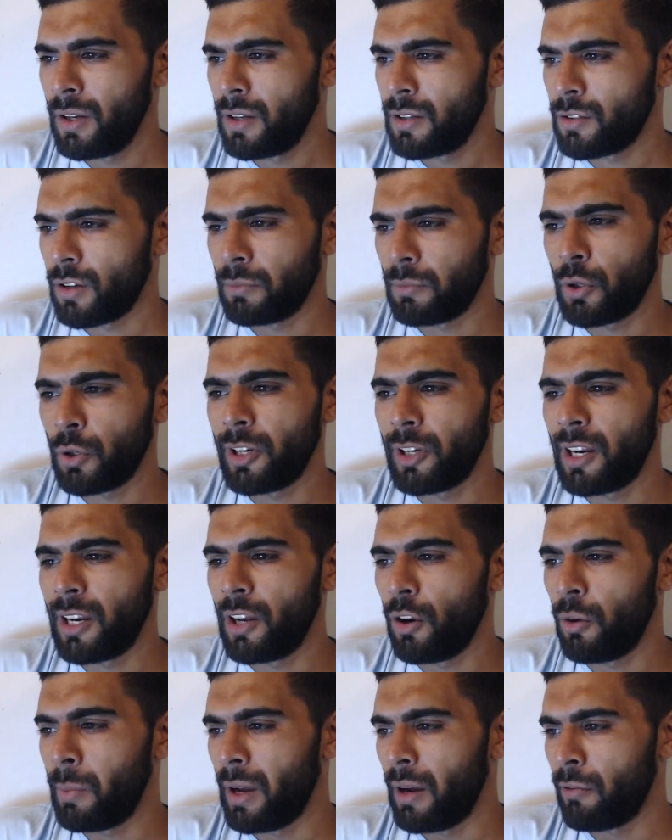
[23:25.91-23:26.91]
So I'm doing a
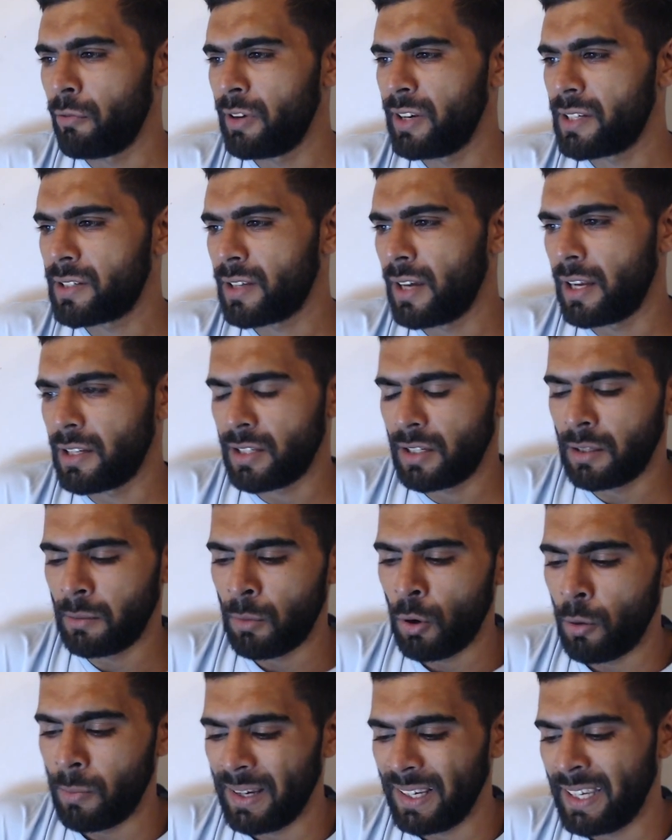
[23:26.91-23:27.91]
little bit of research at the
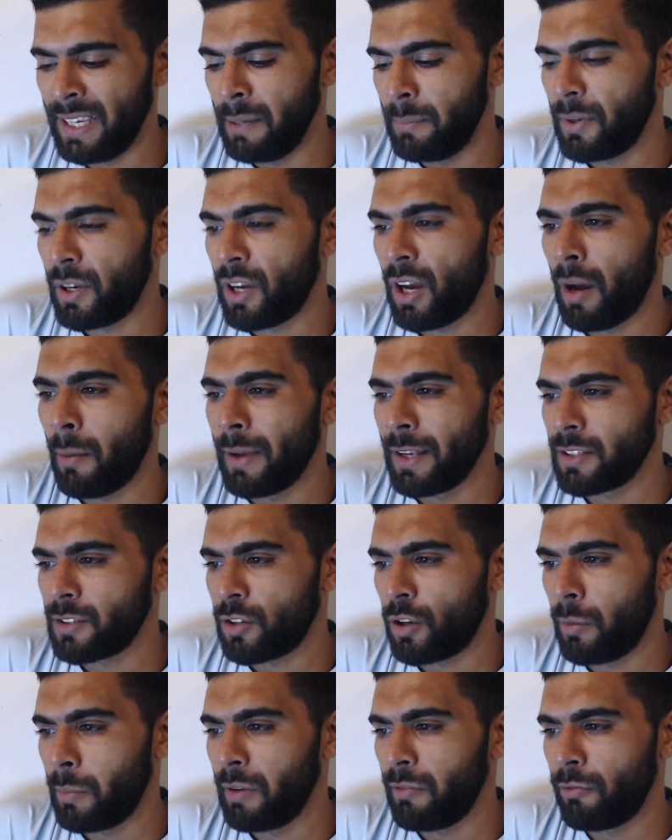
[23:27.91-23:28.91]
moment. Keep your comments
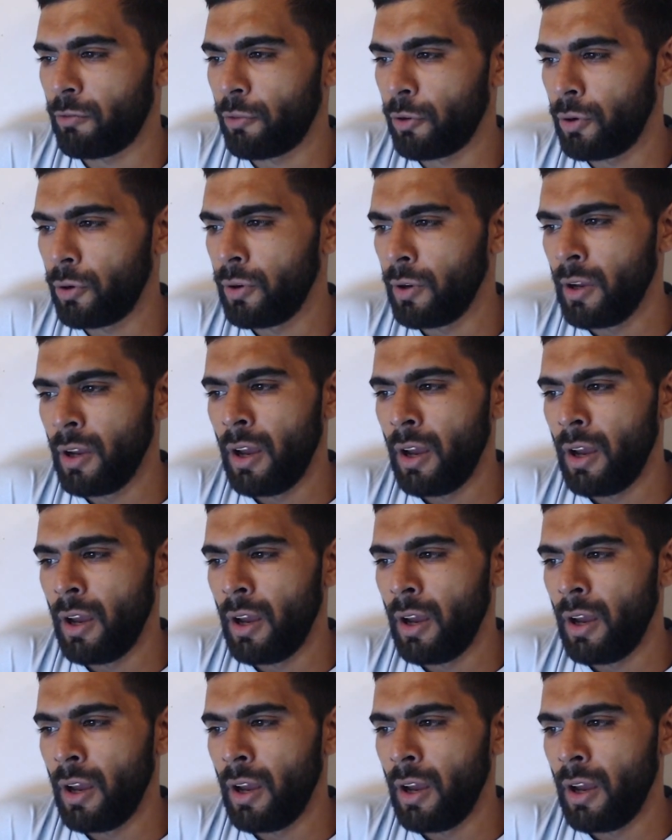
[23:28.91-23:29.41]
coming through.